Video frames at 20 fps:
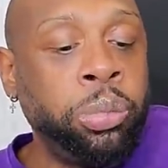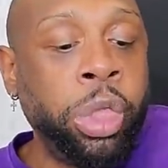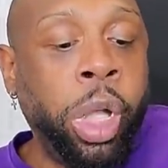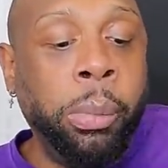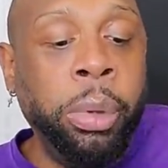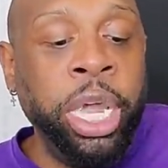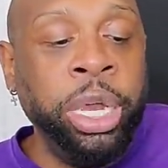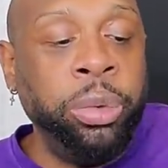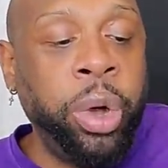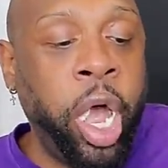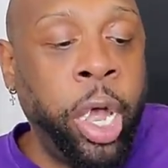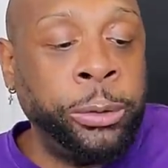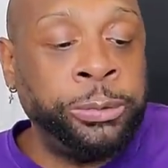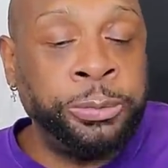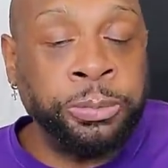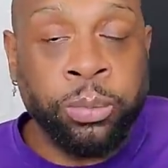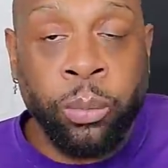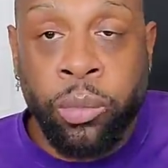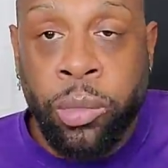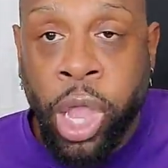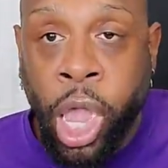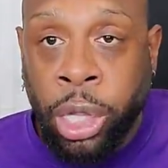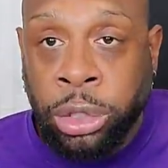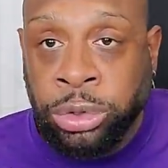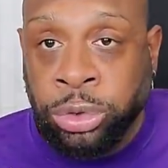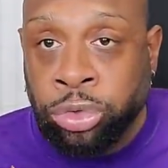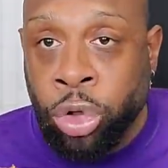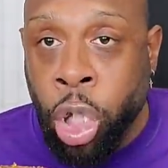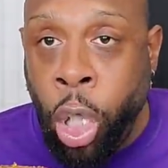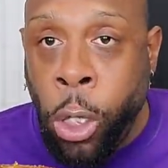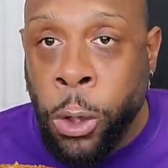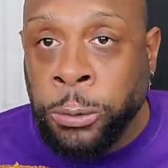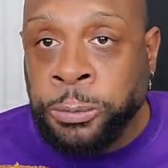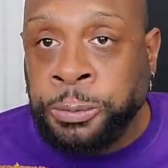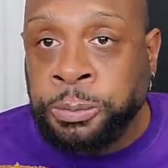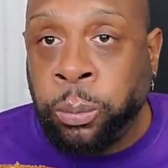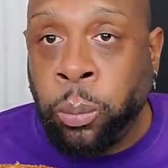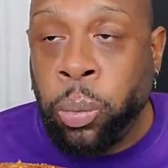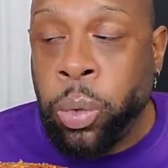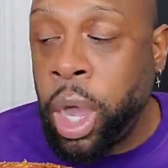But anyway,
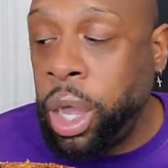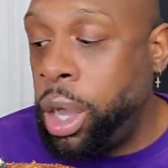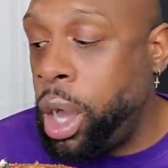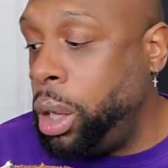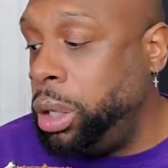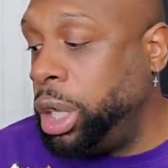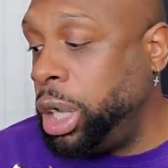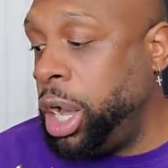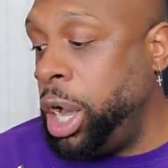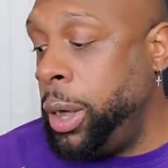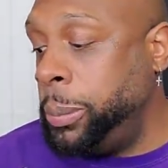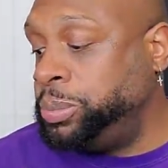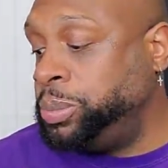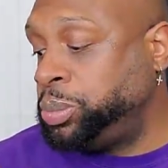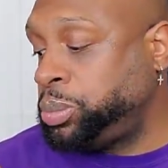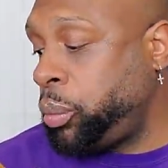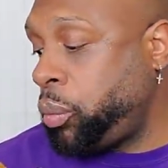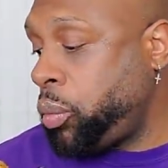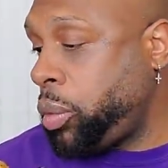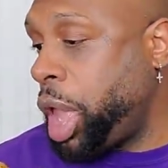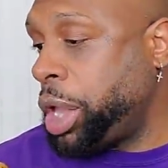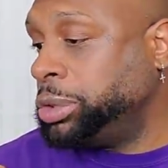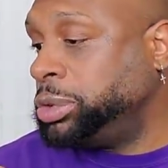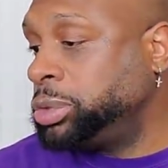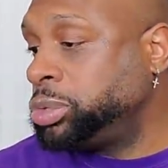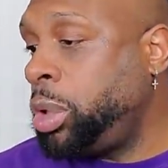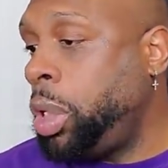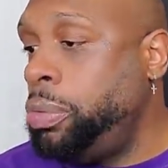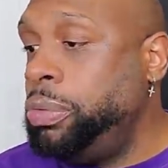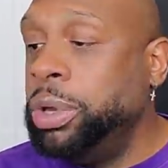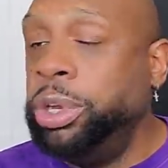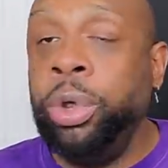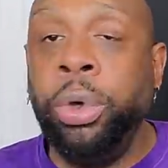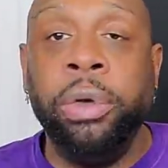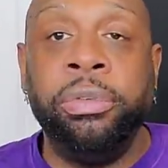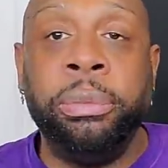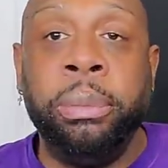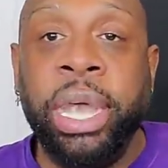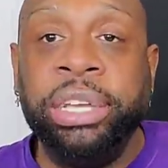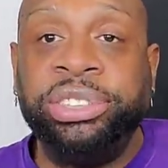go look up the
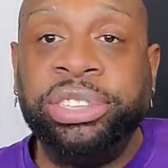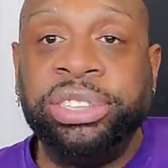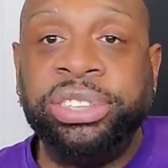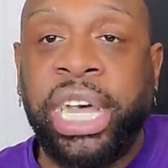new information